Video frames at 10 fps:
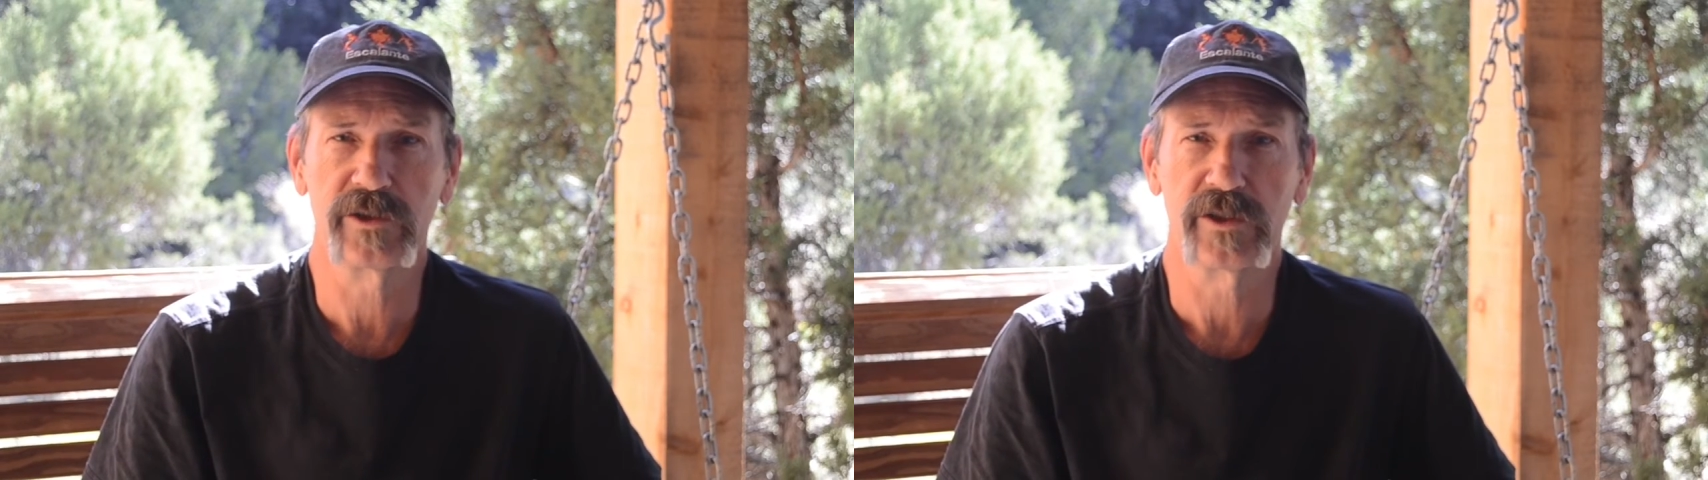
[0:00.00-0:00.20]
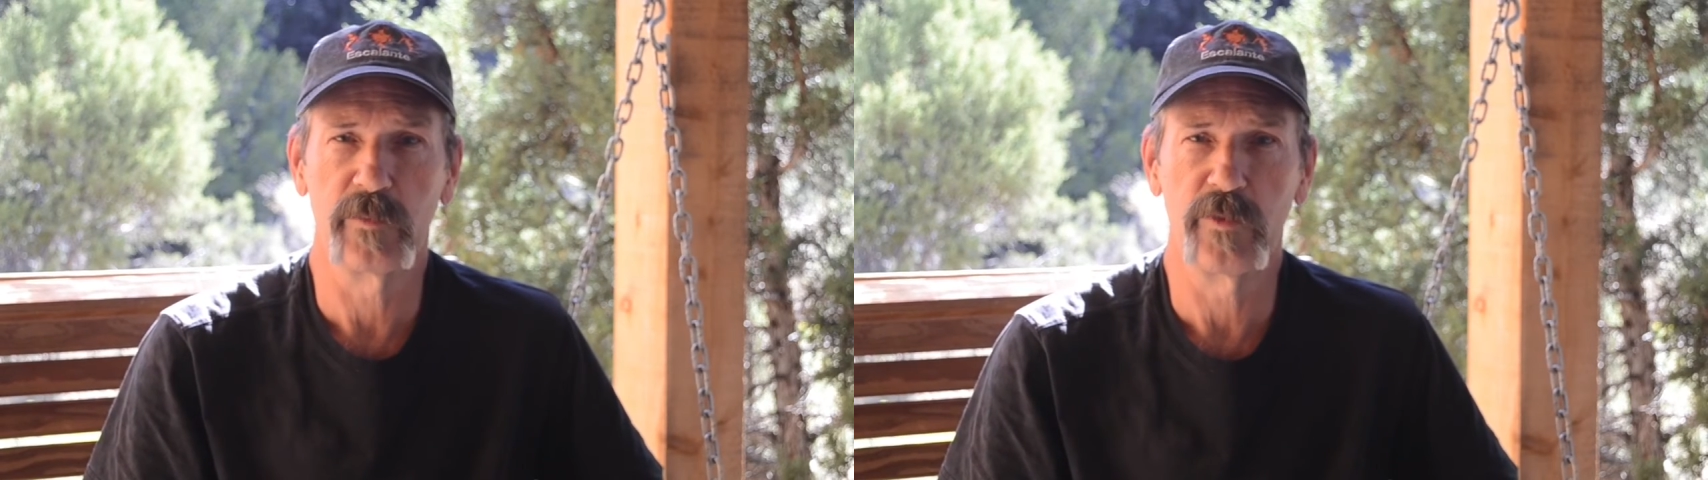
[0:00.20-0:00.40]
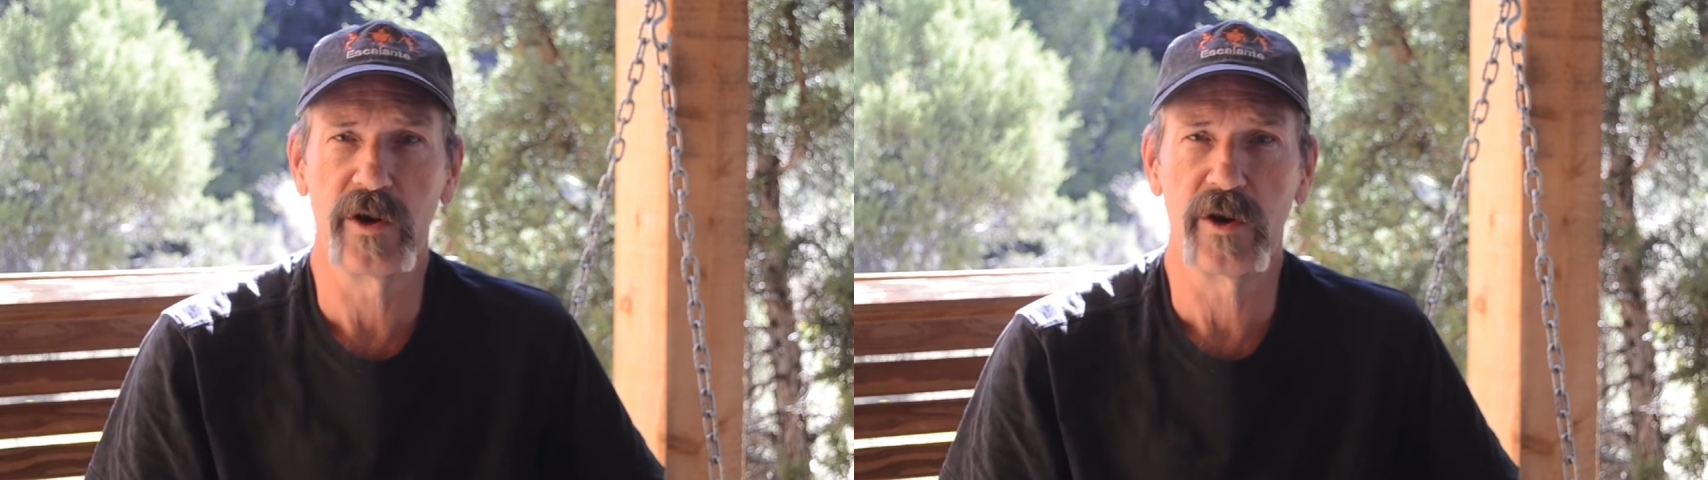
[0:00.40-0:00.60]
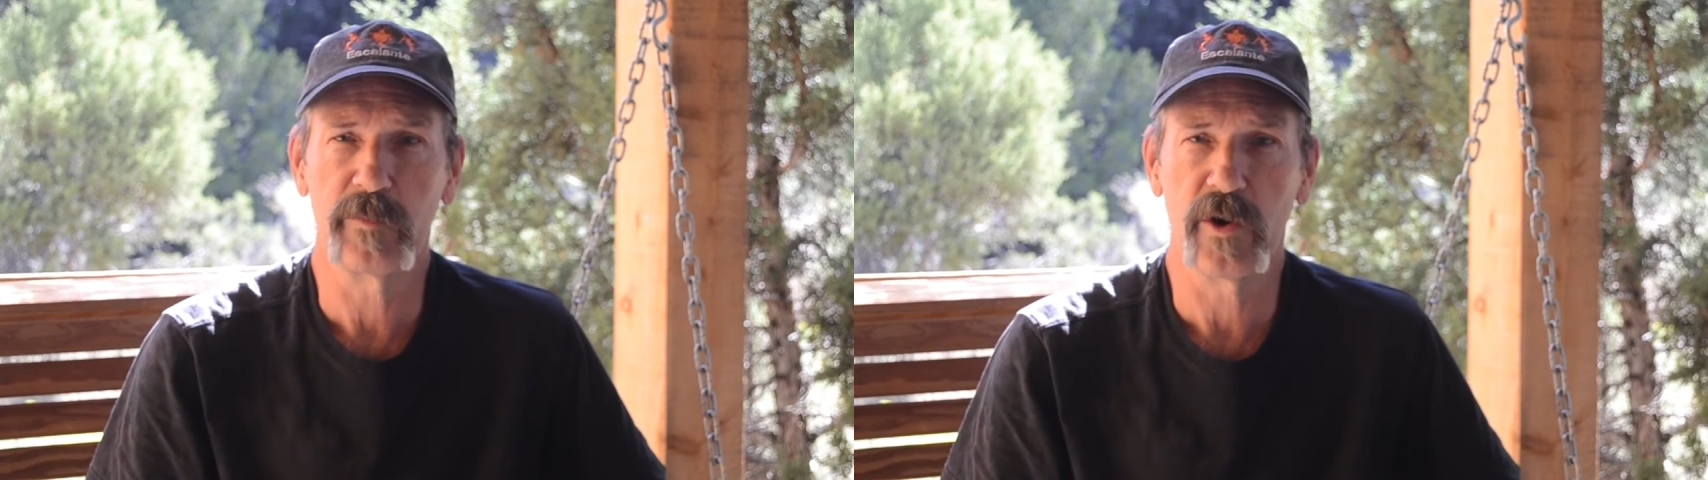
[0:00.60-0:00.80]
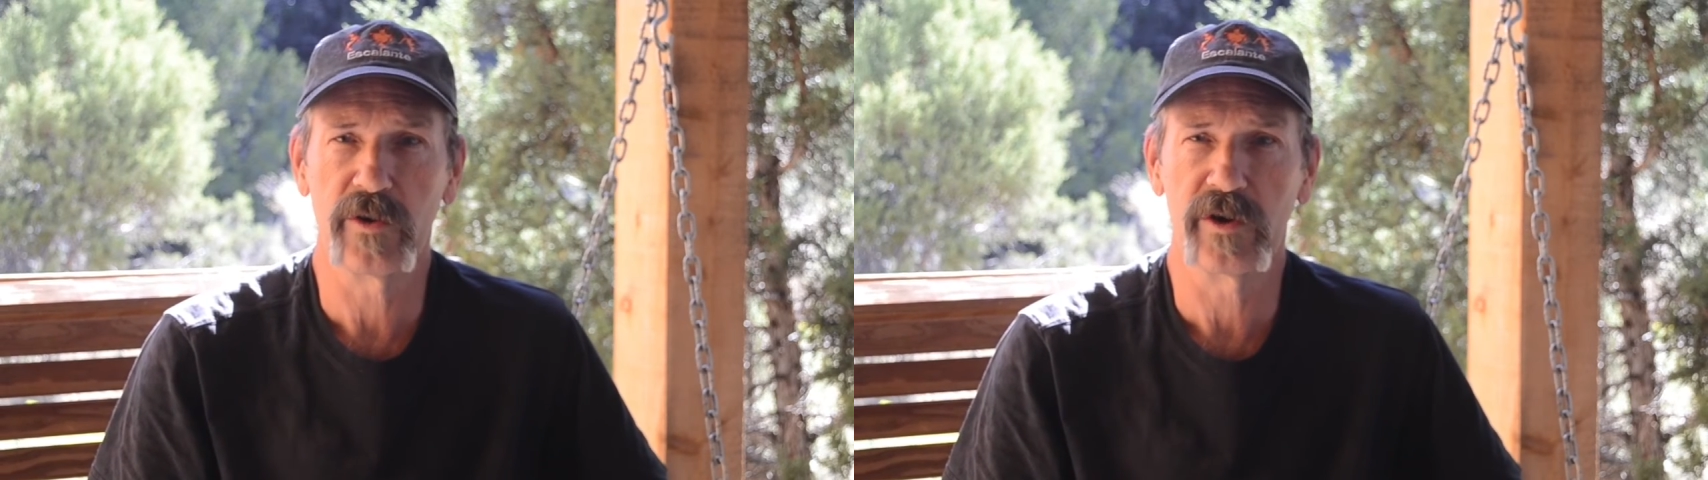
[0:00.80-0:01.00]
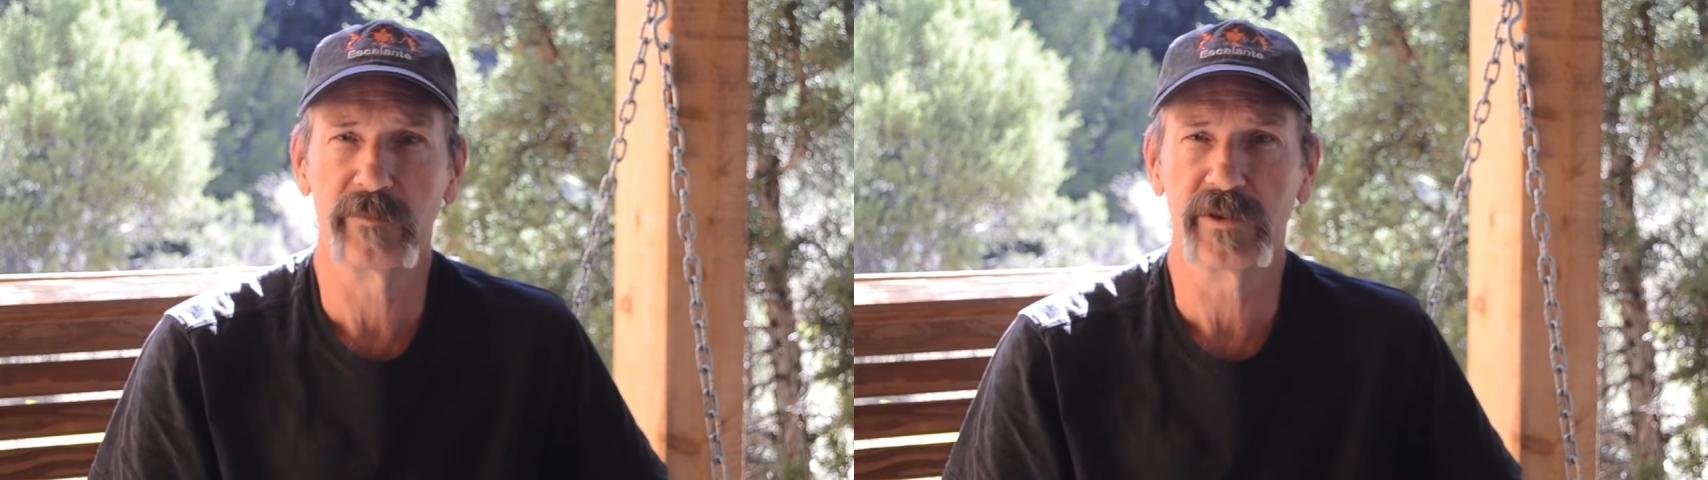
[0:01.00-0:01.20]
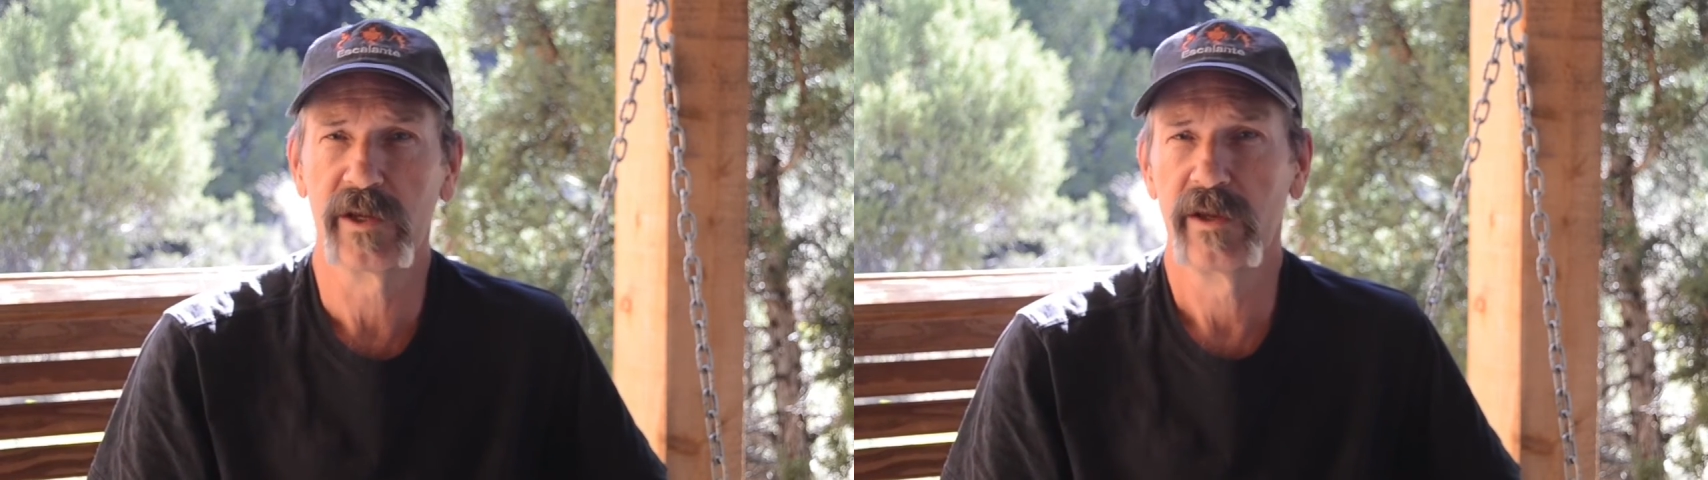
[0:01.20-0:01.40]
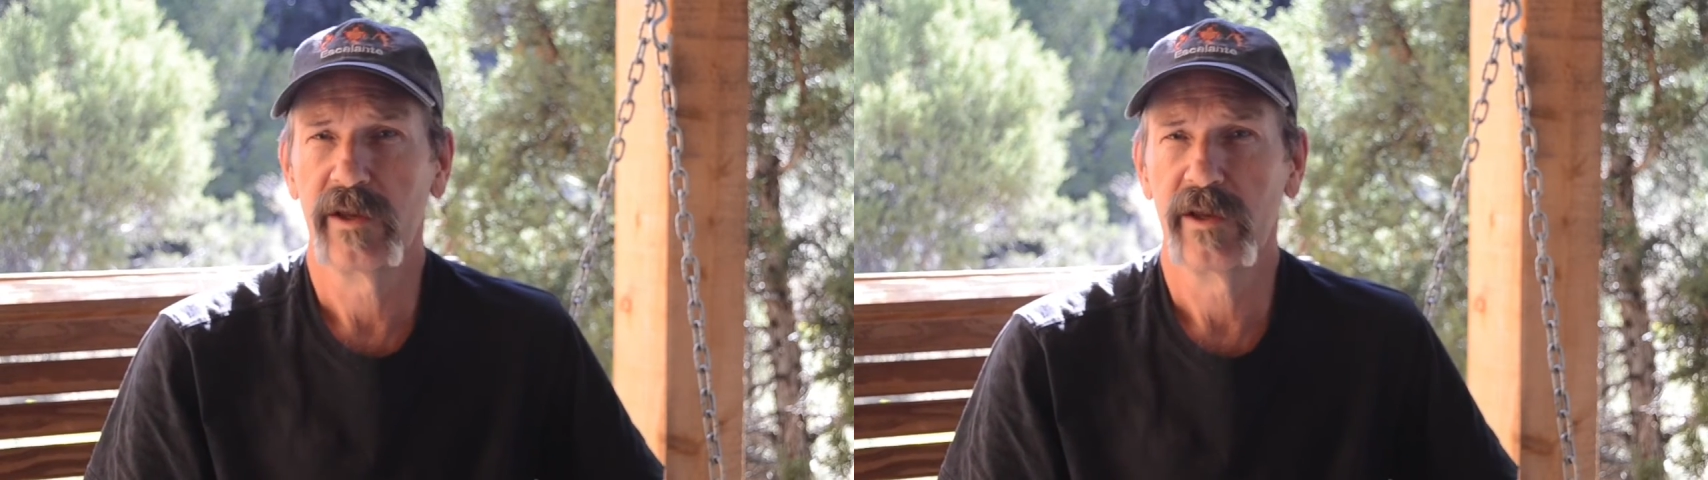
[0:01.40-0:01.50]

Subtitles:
some real programs